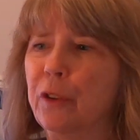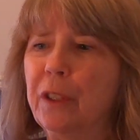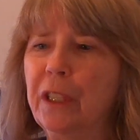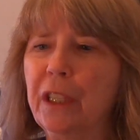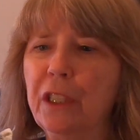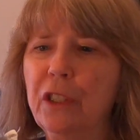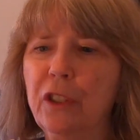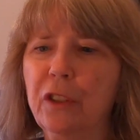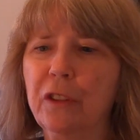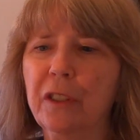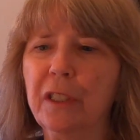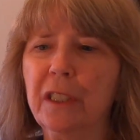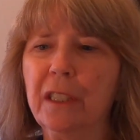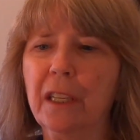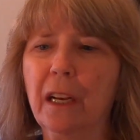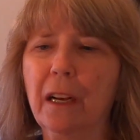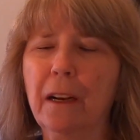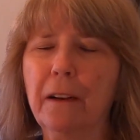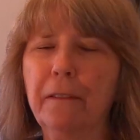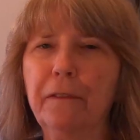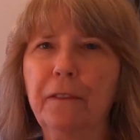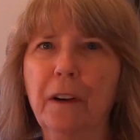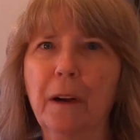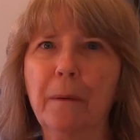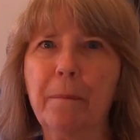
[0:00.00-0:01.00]
you get
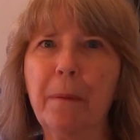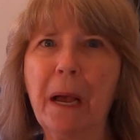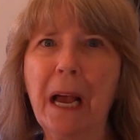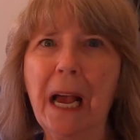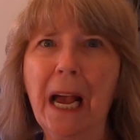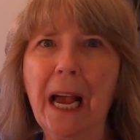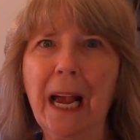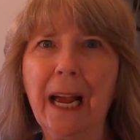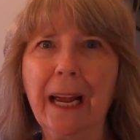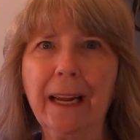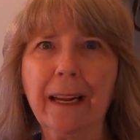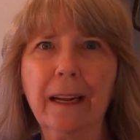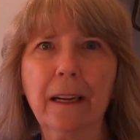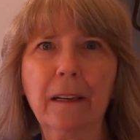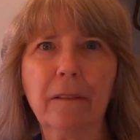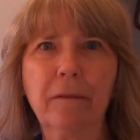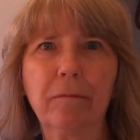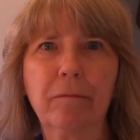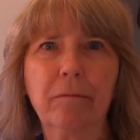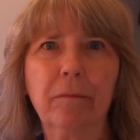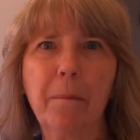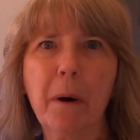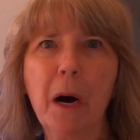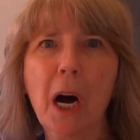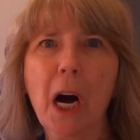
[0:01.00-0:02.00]
yourself a bag,
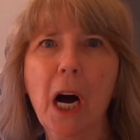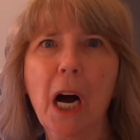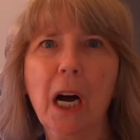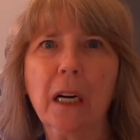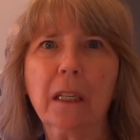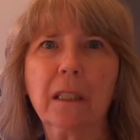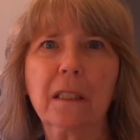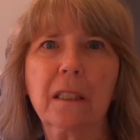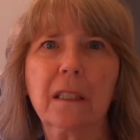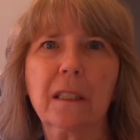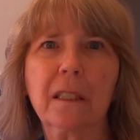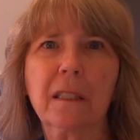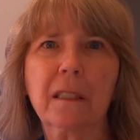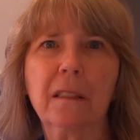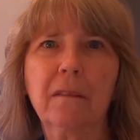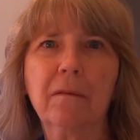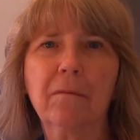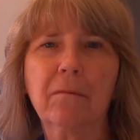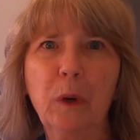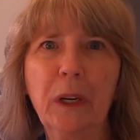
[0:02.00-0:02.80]
a box,